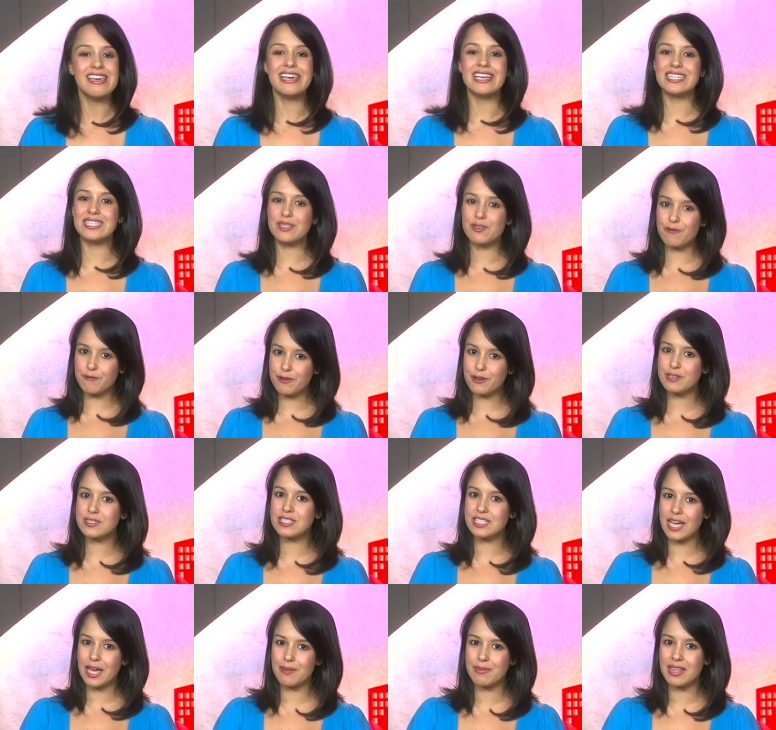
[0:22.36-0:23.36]
it's the first
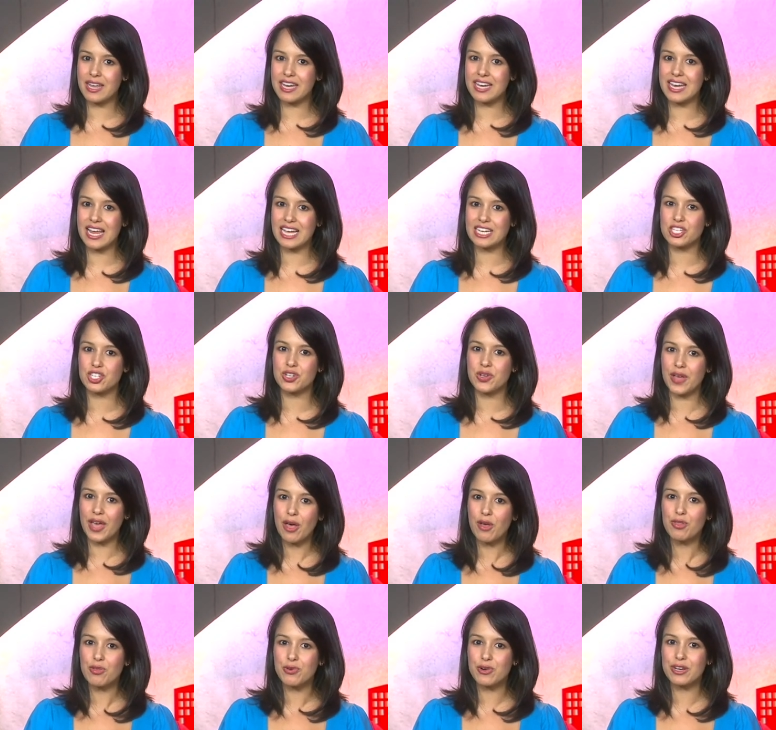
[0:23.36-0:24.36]
time that a national
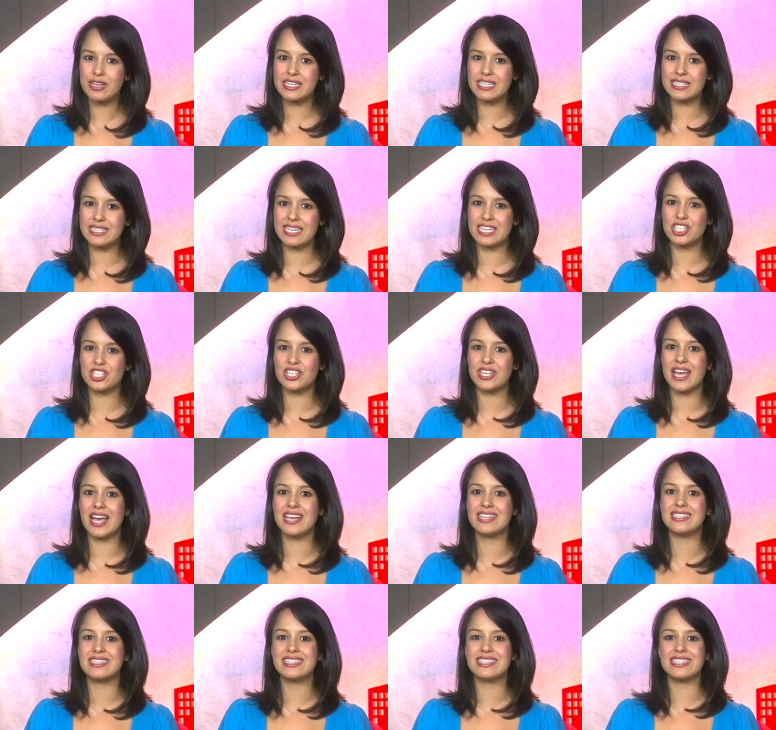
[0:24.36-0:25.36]
health organization
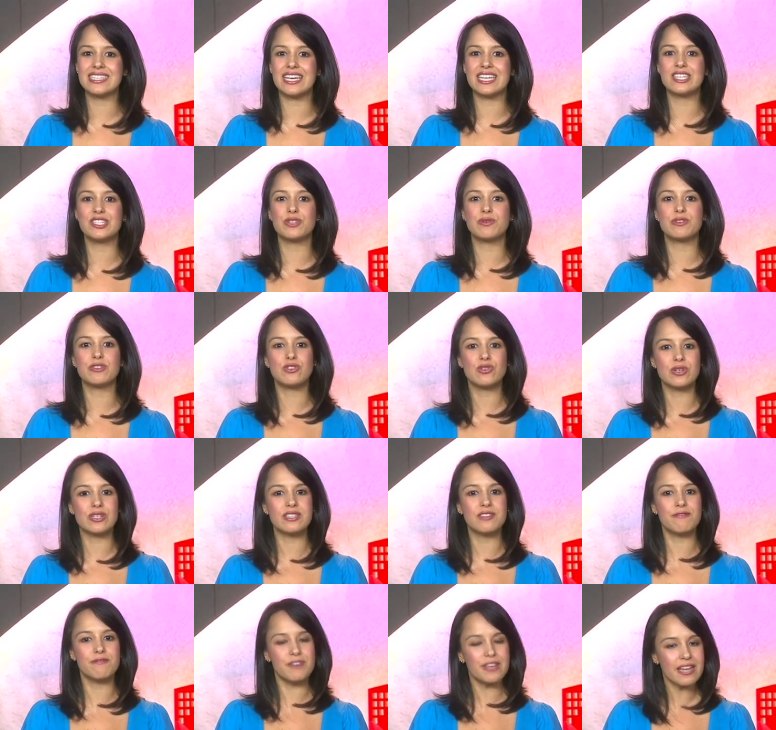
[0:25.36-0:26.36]
has decided to endorse
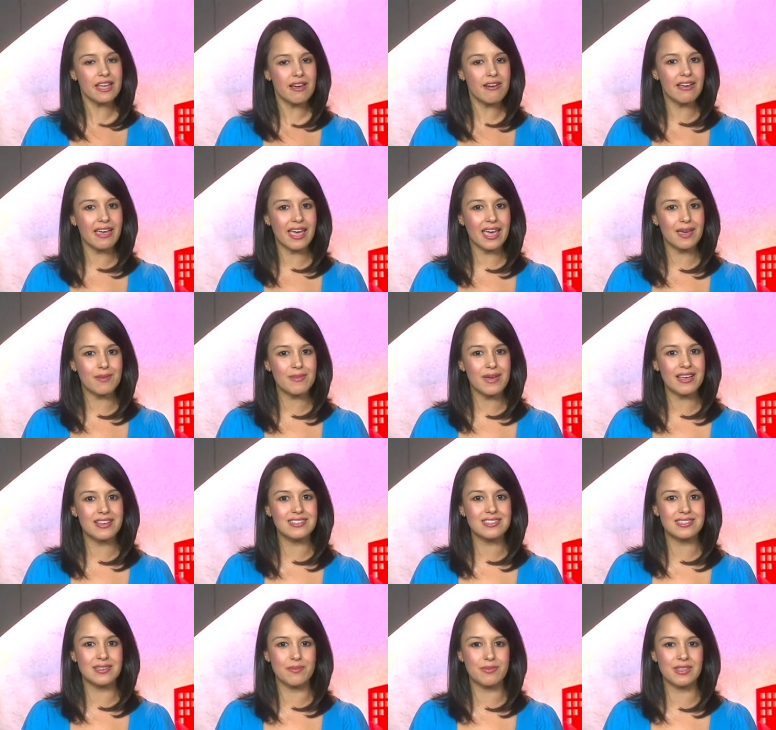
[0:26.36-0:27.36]
a video game
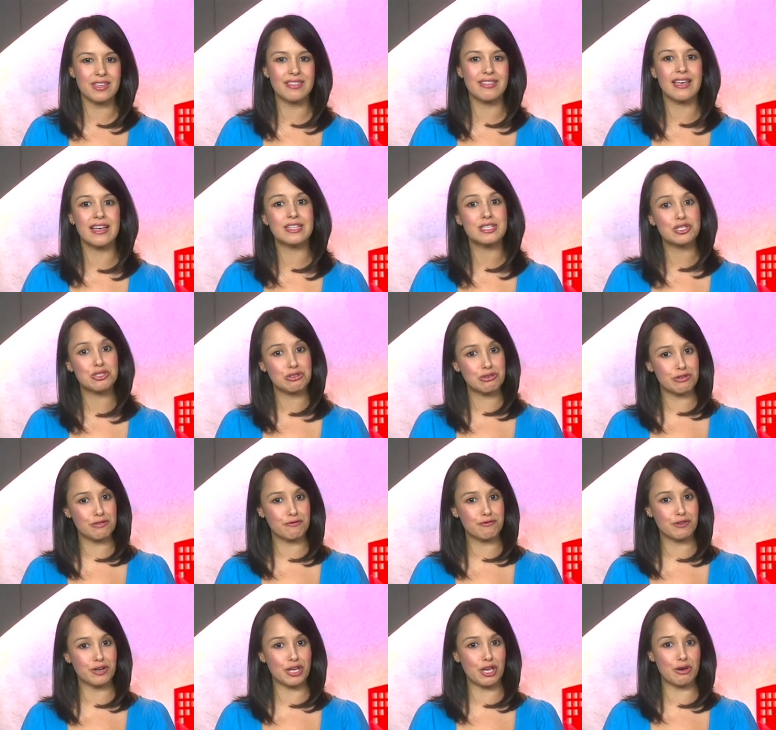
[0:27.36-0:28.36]
as something that's good
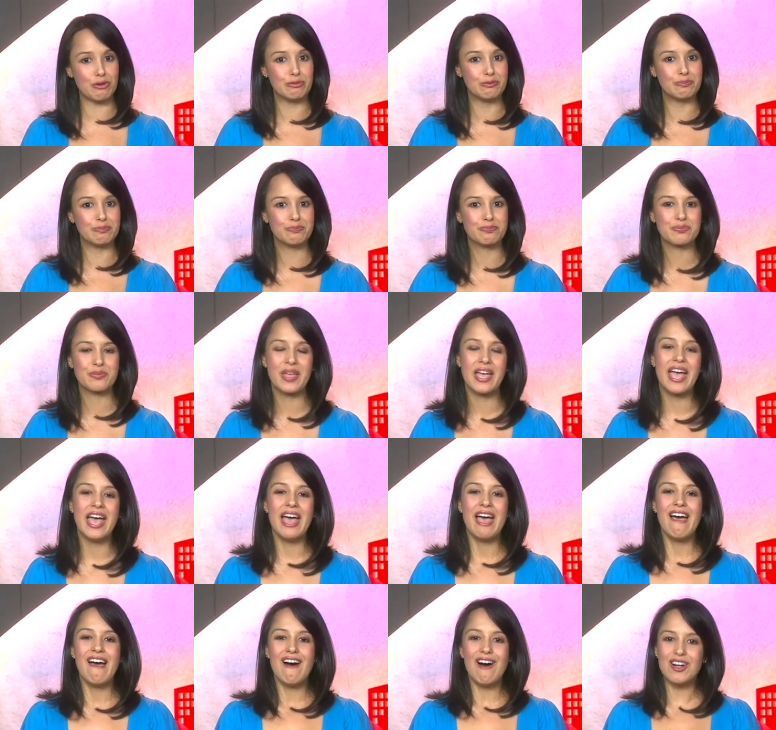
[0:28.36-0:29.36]
for you.
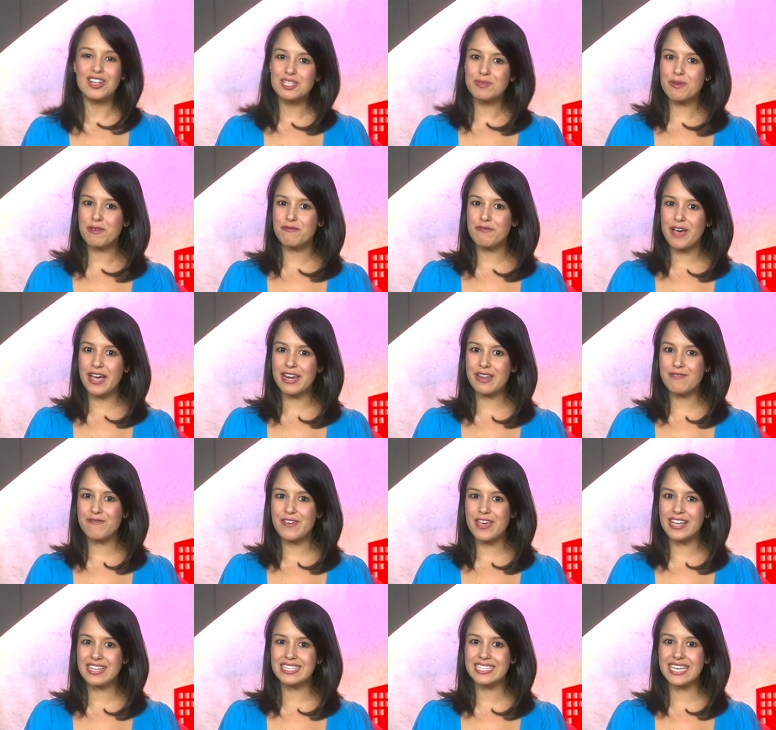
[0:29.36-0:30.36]
Ultimate Fighting
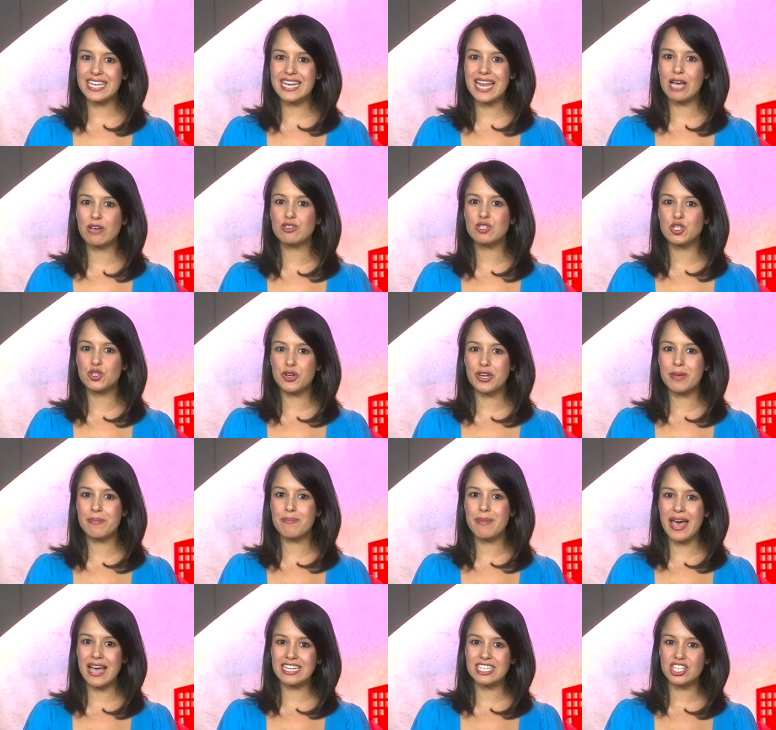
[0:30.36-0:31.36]
fans can now stream
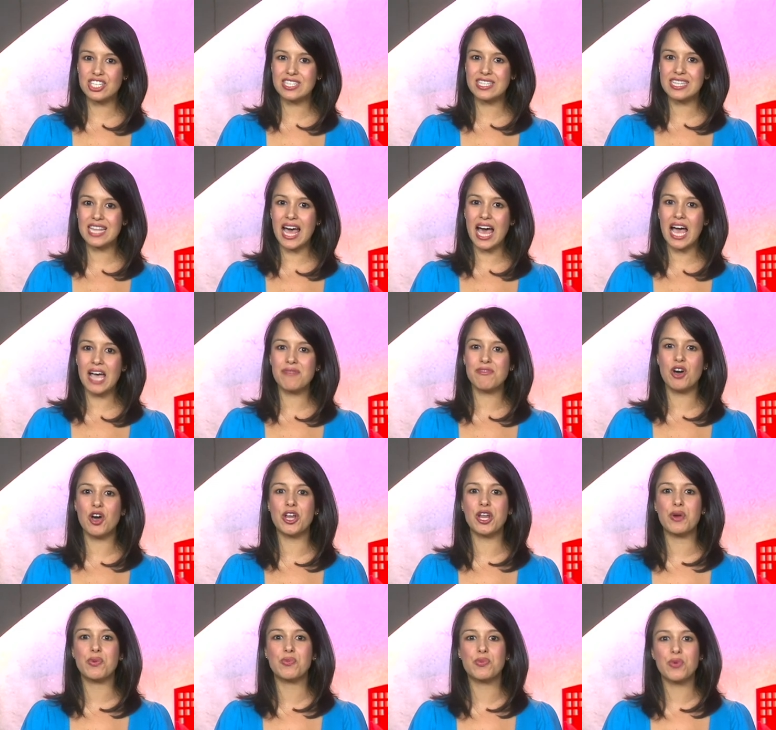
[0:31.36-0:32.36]
matches live
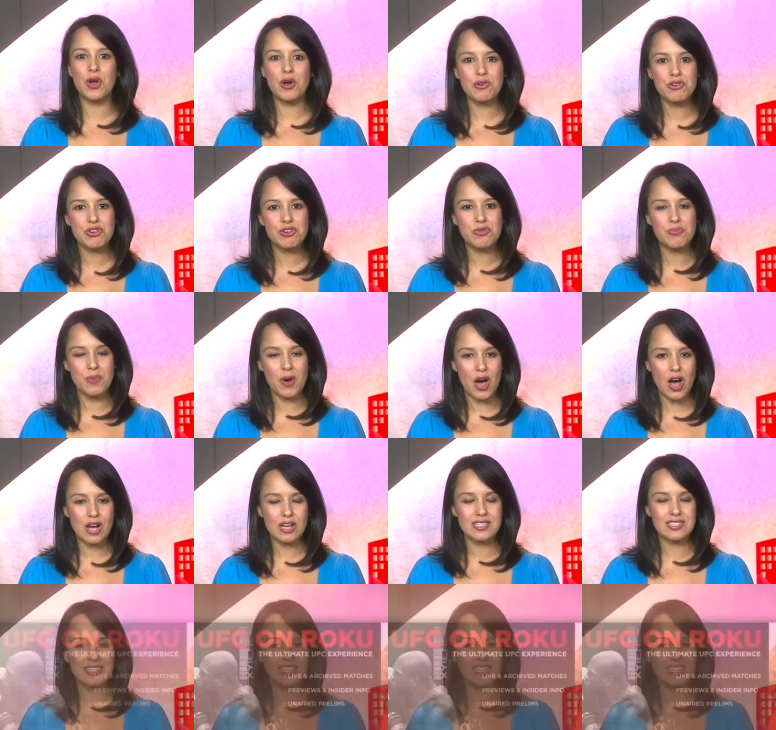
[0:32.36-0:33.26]
on a Roku box.